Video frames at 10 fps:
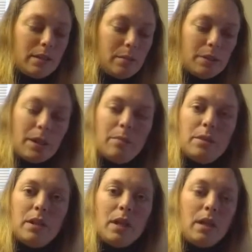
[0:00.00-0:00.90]

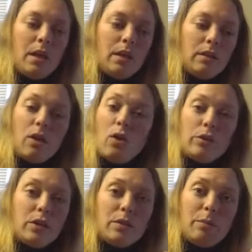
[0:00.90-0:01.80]
Sometimes the
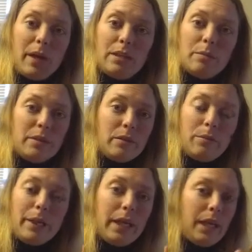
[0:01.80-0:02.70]
cold just bites them a little
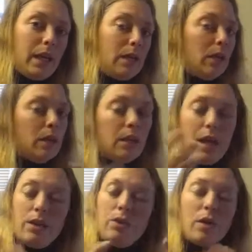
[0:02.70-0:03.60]
bit, and
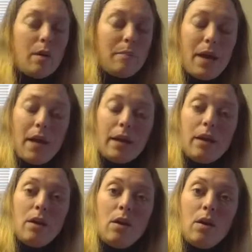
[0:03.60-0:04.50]
they do come back.
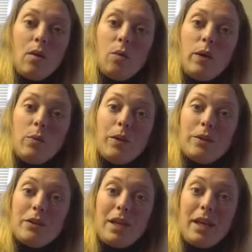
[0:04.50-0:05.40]
We will
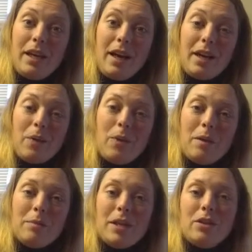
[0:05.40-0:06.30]
see, and I will
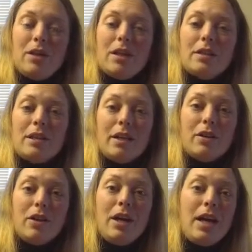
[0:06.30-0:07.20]
update you guys
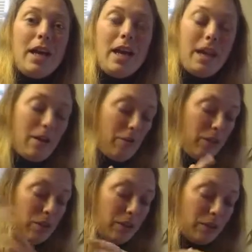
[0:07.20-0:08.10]
later. If
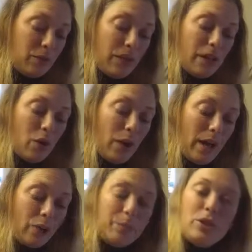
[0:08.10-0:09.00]
this video
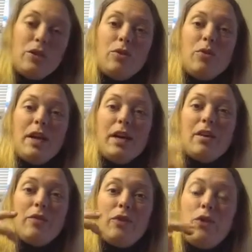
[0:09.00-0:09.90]
helped you,
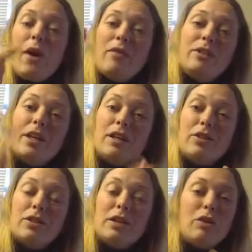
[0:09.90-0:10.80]
if you have done it
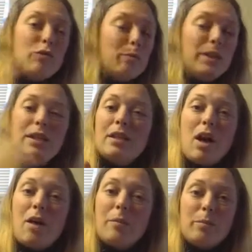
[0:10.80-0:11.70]
yourself, please
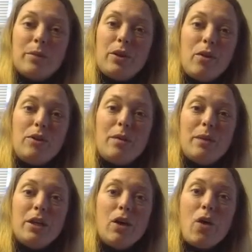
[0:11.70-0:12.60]
comment below. Let
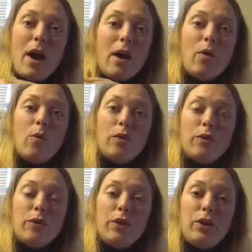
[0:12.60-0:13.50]
me know how it worked
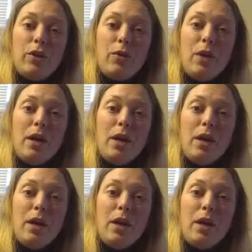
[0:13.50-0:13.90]
for you.